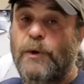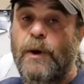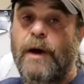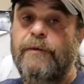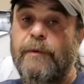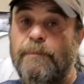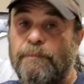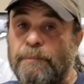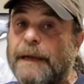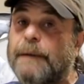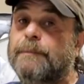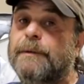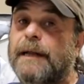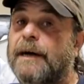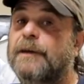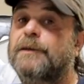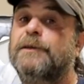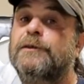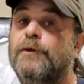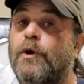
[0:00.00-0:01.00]
do have a big
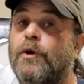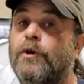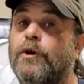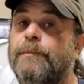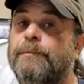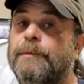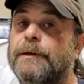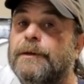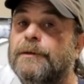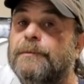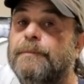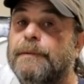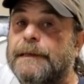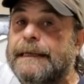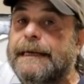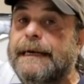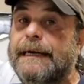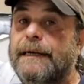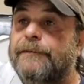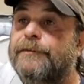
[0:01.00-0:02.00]
block stroker build
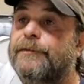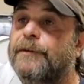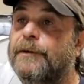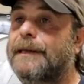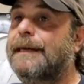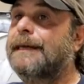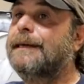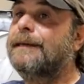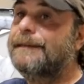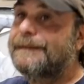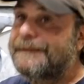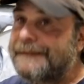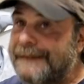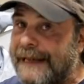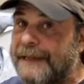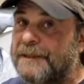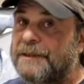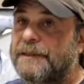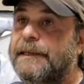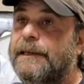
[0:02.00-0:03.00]
planned for, like,
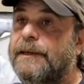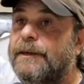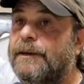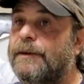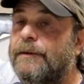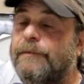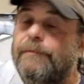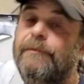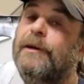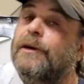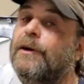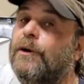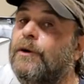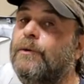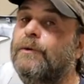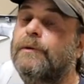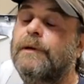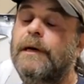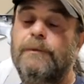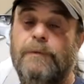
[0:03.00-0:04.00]
next year,
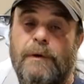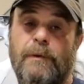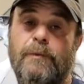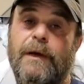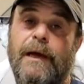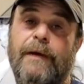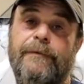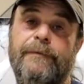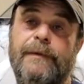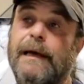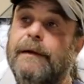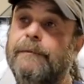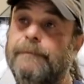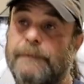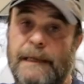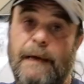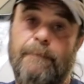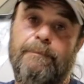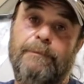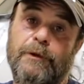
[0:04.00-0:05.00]
we have
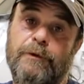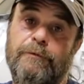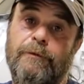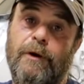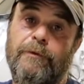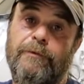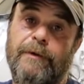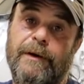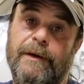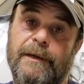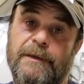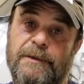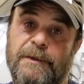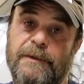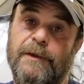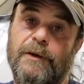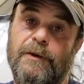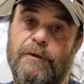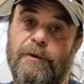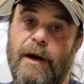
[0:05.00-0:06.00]
that blue Roadrunner that's
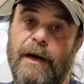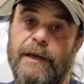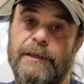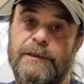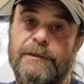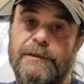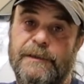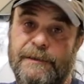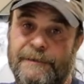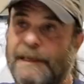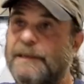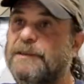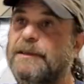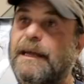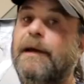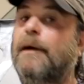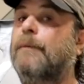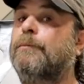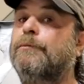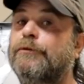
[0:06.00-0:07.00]
in the garage, that's
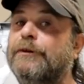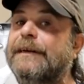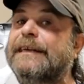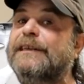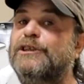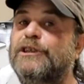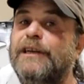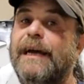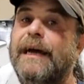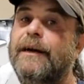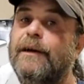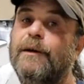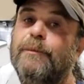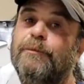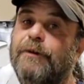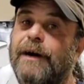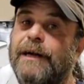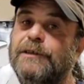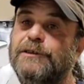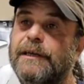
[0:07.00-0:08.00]
like a pre-channel
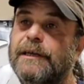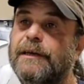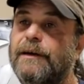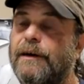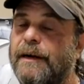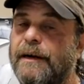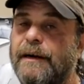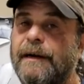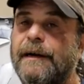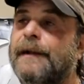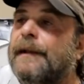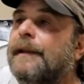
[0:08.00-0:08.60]
project car,